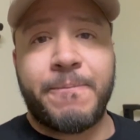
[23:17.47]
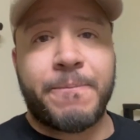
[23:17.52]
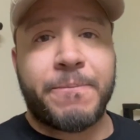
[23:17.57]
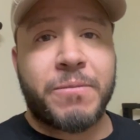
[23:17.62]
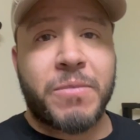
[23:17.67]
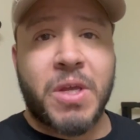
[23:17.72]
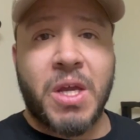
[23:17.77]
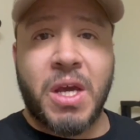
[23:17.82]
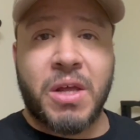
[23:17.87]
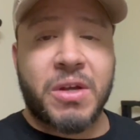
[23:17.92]

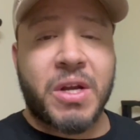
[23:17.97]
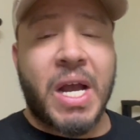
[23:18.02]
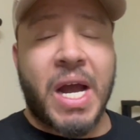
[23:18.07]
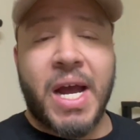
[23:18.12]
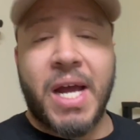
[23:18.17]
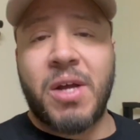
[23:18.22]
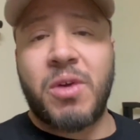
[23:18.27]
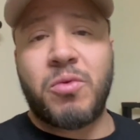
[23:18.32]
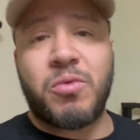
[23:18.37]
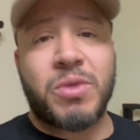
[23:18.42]
The other
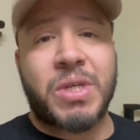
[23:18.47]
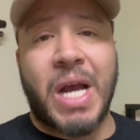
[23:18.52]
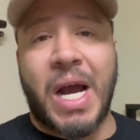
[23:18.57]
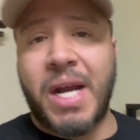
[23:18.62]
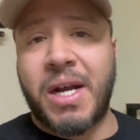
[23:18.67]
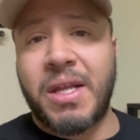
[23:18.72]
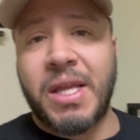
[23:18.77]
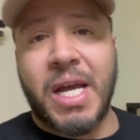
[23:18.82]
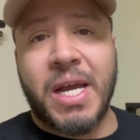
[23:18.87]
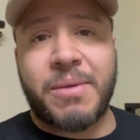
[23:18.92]
guy who was
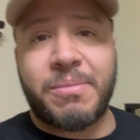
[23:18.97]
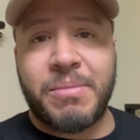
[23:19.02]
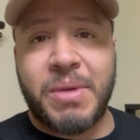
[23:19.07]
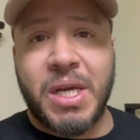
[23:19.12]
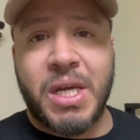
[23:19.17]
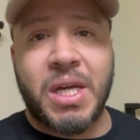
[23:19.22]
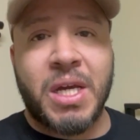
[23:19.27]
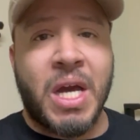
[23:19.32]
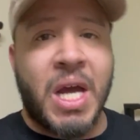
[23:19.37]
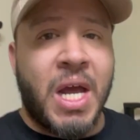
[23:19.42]
kind of like
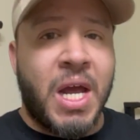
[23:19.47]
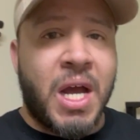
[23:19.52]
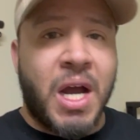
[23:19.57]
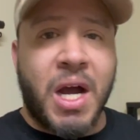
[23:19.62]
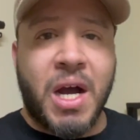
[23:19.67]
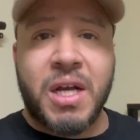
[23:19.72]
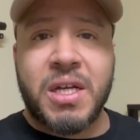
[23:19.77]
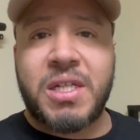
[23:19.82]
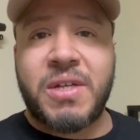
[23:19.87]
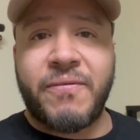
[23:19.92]
me,
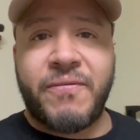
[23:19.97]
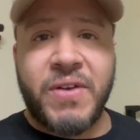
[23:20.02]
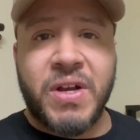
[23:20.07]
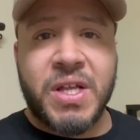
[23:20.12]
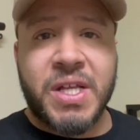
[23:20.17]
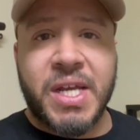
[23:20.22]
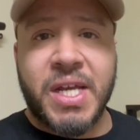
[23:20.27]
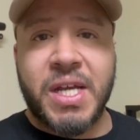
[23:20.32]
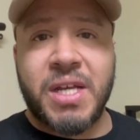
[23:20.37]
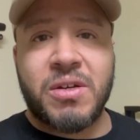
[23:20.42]

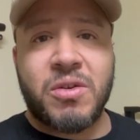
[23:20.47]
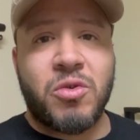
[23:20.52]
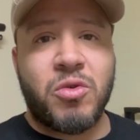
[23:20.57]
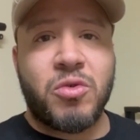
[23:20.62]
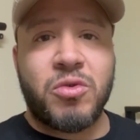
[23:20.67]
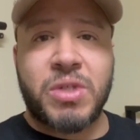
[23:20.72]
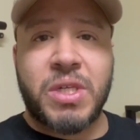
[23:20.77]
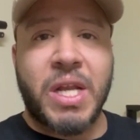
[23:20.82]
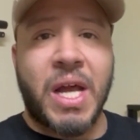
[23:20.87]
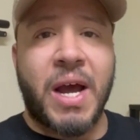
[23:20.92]
civilian
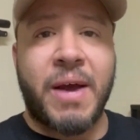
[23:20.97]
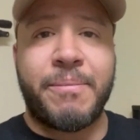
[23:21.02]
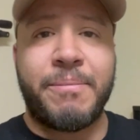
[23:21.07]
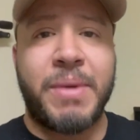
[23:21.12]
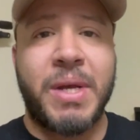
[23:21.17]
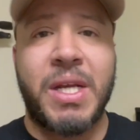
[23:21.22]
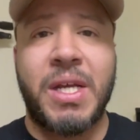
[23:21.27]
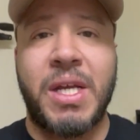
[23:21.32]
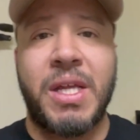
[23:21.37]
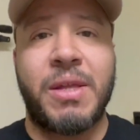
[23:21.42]
who's not
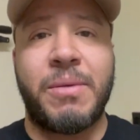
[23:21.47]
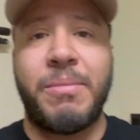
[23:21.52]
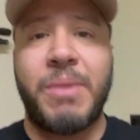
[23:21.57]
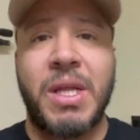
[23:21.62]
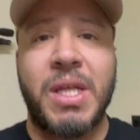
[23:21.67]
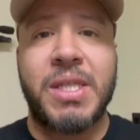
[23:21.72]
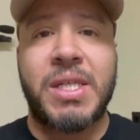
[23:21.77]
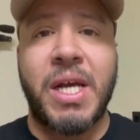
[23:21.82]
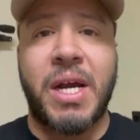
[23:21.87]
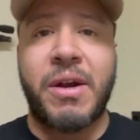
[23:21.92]
been in the
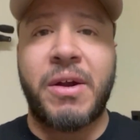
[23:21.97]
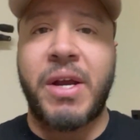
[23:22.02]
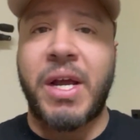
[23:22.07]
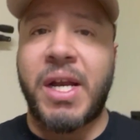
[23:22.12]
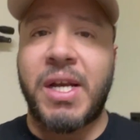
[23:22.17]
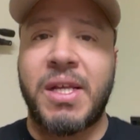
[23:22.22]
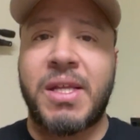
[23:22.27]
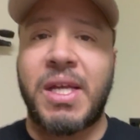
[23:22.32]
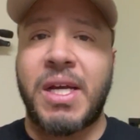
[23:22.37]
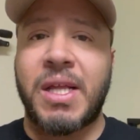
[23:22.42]
military,
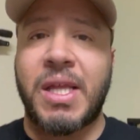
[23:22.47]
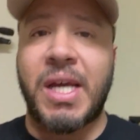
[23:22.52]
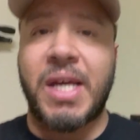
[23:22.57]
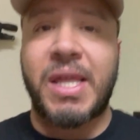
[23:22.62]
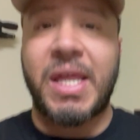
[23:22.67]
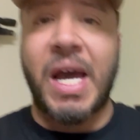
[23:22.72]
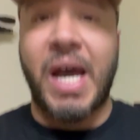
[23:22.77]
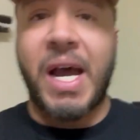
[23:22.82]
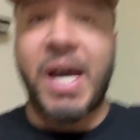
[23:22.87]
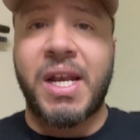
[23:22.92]
anything like
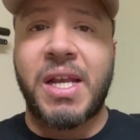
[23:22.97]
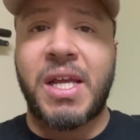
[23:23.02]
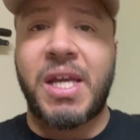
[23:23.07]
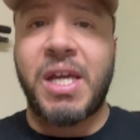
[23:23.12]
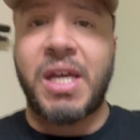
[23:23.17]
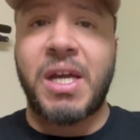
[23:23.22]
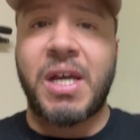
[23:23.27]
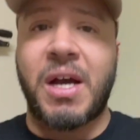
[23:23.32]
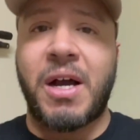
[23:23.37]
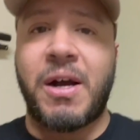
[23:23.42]
that,
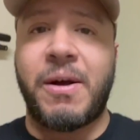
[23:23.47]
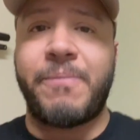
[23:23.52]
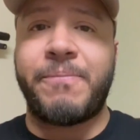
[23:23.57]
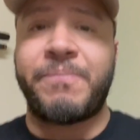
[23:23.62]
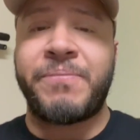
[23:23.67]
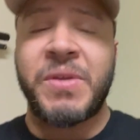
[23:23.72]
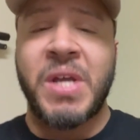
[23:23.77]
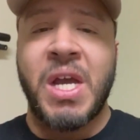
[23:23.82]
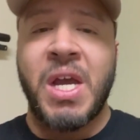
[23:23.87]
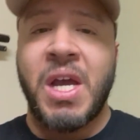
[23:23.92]

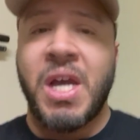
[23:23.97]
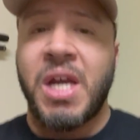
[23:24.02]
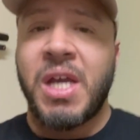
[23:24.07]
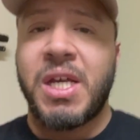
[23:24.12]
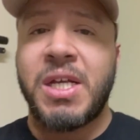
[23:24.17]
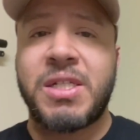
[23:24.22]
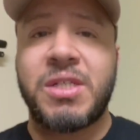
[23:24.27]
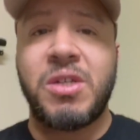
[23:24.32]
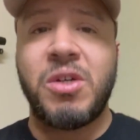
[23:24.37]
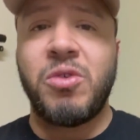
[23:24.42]

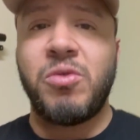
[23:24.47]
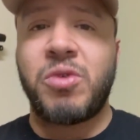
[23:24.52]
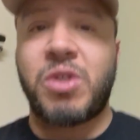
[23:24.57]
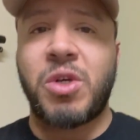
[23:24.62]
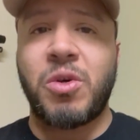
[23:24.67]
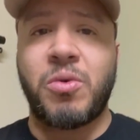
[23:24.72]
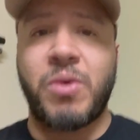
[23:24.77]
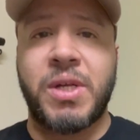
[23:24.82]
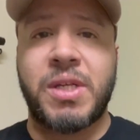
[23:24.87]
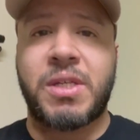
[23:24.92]
he's new
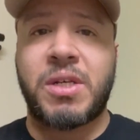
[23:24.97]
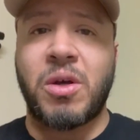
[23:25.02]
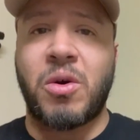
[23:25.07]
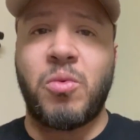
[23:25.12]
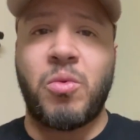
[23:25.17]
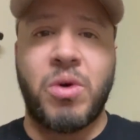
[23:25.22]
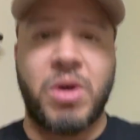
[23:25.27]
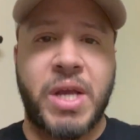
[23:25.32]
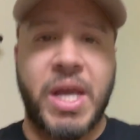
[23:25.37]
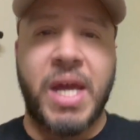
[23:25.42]
to it, so
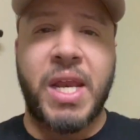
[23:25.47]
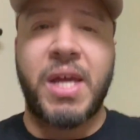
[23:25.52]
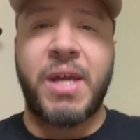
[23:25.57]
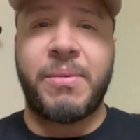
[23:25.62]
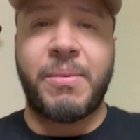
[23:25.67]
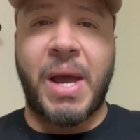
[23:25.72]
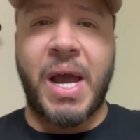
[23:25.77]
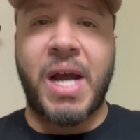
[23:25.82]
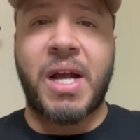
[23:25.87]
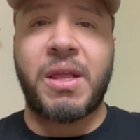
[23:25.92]
we'll get
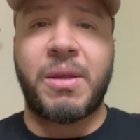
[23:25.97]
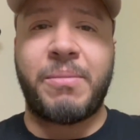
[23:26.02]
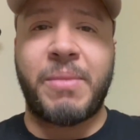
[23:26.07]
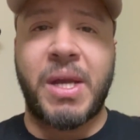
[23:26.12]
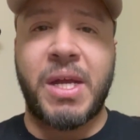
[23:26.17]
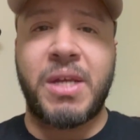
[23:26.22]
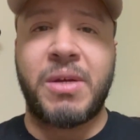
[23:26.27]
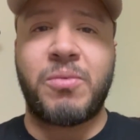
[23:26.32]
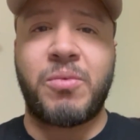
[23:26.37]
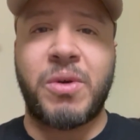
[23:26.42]
him
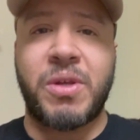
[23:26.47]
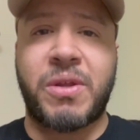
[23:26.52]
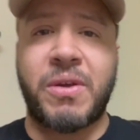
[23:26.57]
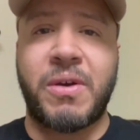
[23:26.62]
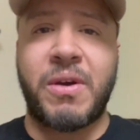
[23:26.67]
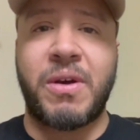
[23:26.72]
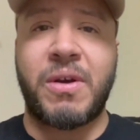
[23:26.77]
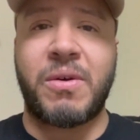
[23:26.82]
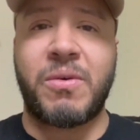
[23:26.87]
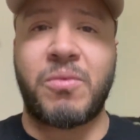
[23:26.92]
acclimated
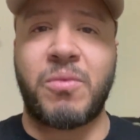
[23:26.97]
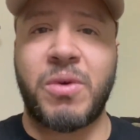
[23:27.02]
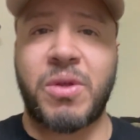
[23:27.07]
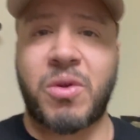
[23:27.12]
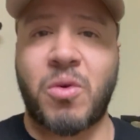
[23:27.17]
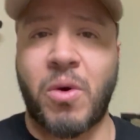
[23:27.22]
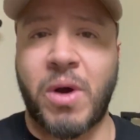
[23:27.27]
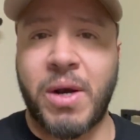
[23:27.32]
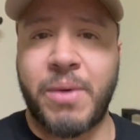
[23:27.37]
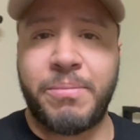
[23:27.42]
with
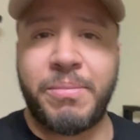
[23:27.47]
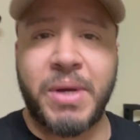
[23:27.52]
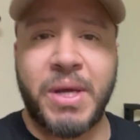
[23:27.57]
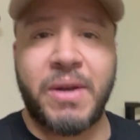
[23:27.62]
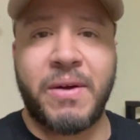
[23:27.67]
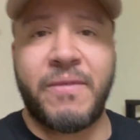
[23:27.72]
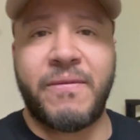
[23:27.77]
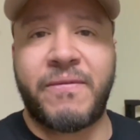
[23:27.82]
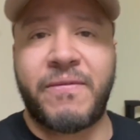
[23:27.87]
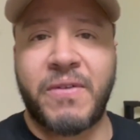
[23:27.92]
quite a bit
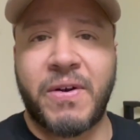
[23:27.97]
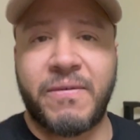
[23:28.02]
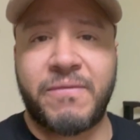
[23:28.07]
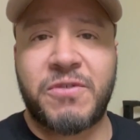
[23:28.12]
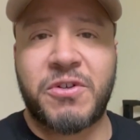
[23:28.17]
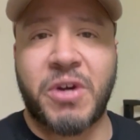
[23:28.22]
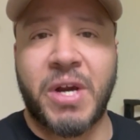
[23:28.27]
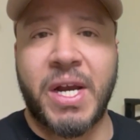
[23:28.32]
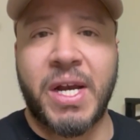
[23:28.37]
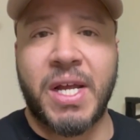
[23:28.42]
of
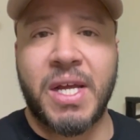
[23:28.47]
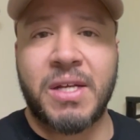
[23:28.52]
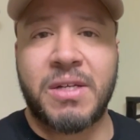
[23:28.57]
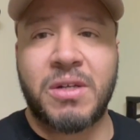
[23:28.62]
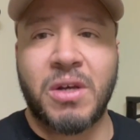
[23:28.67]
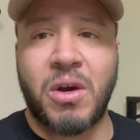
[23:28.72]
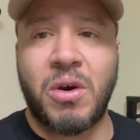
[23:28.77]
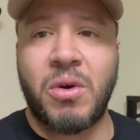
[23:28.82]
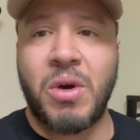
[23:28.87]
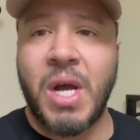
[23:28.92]
training.
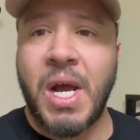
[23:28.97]
So